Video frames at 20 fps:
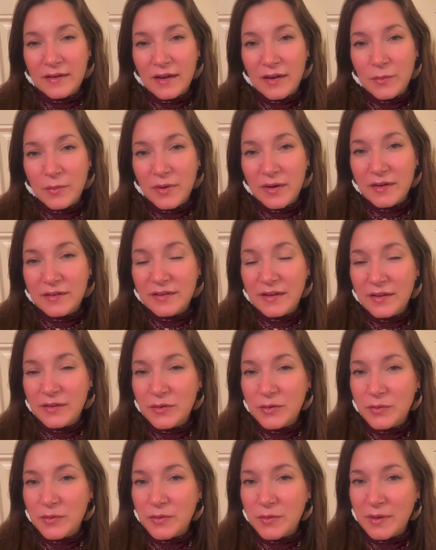I want to tell
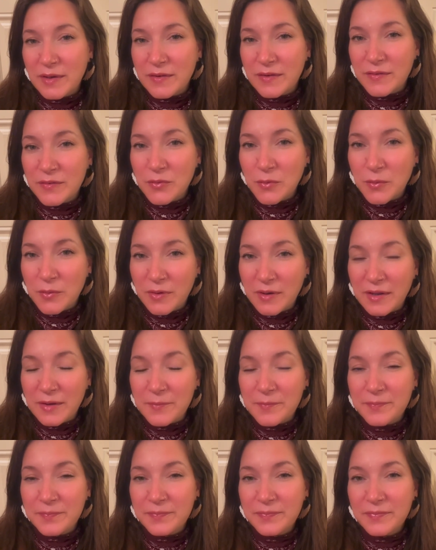you a quick story,
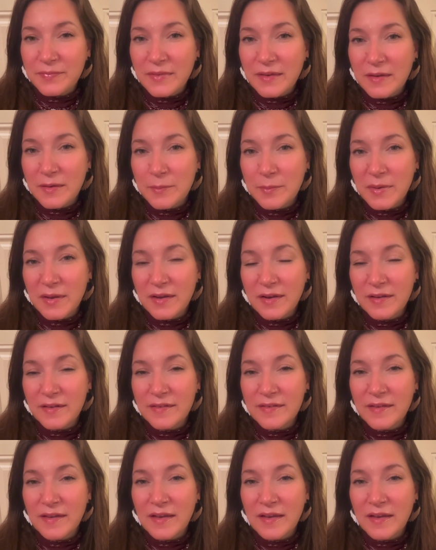because